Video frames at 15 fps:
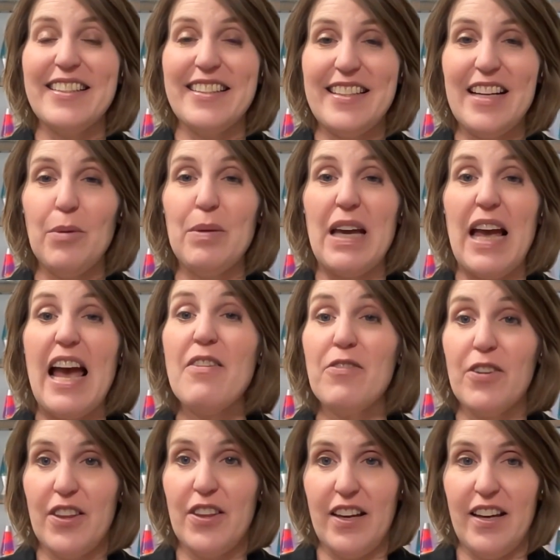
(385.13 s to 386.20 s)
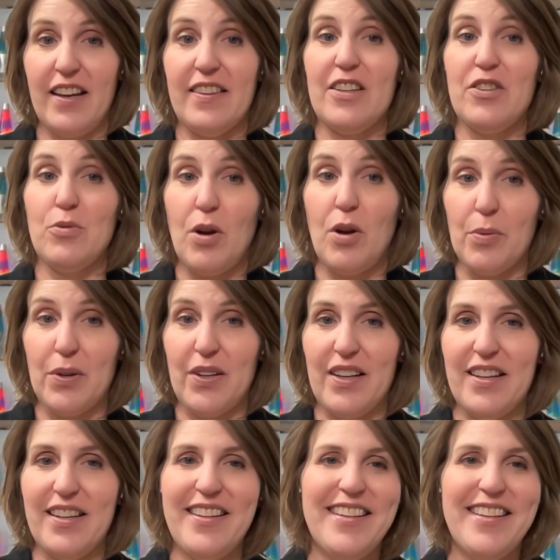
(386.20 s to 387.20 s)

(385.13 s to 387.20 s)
to tell me everything that's wrong with it.